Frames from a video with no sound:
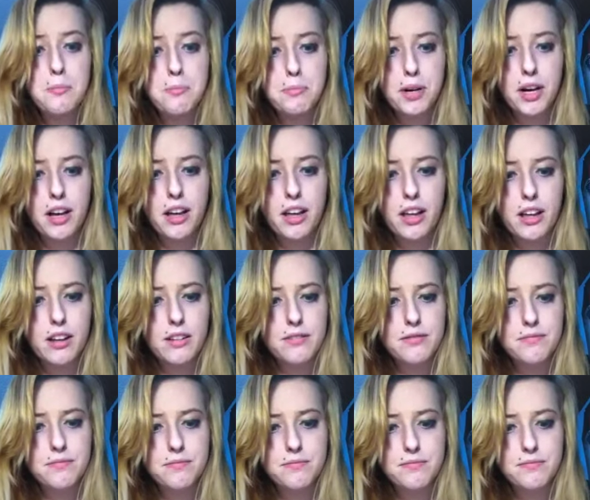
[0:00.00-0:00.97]
but
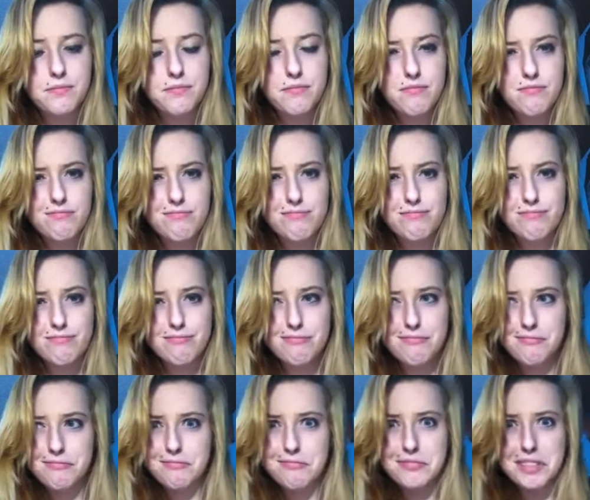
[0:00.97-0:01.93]

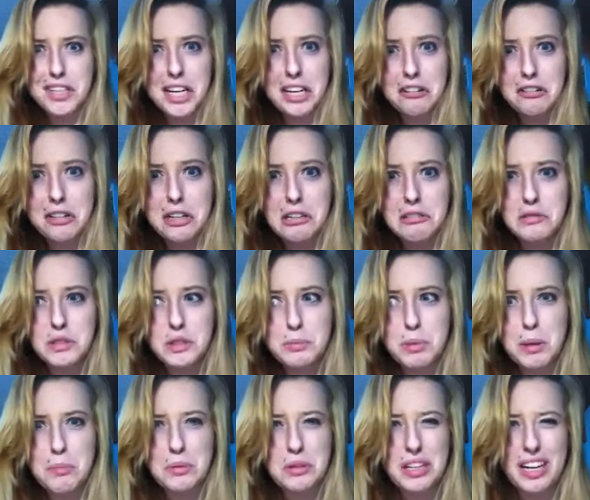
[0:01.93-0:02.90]
I don't know, do
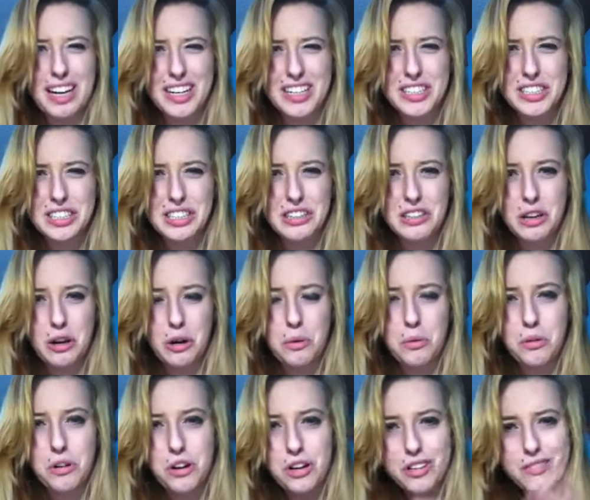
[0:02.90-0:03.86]
people actually
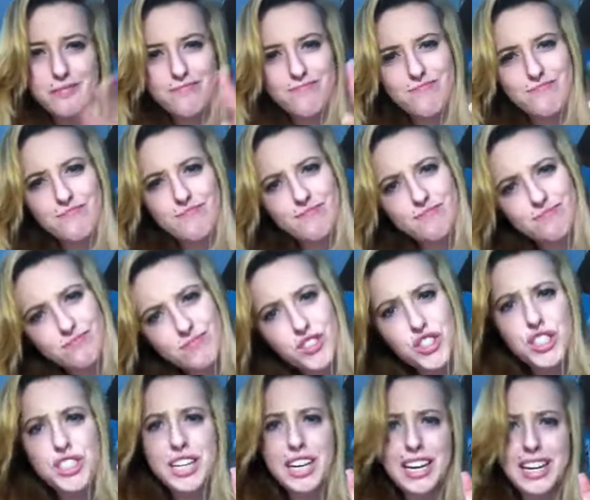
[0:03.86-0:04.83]
go on
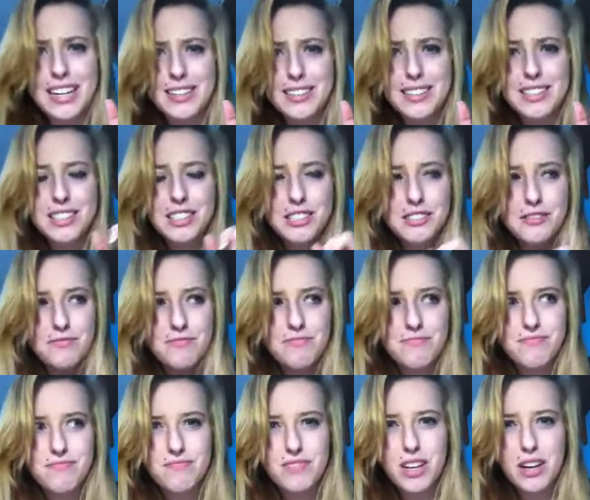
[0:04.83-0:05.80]
dates
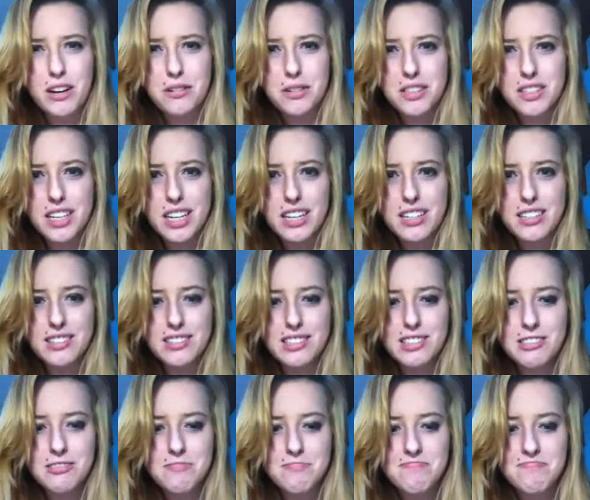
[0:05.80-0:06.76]

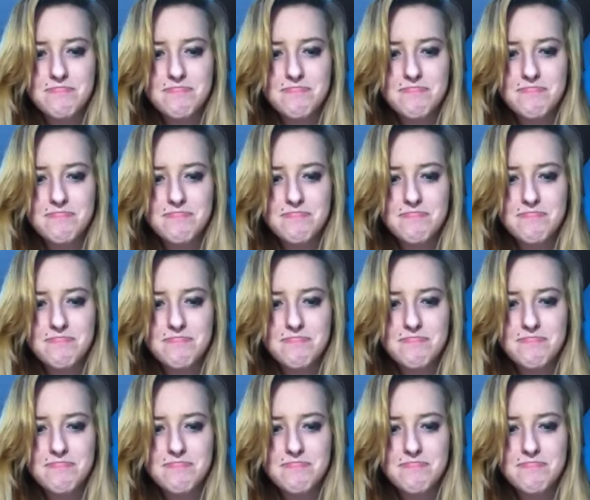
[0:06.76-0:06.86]
nowadays?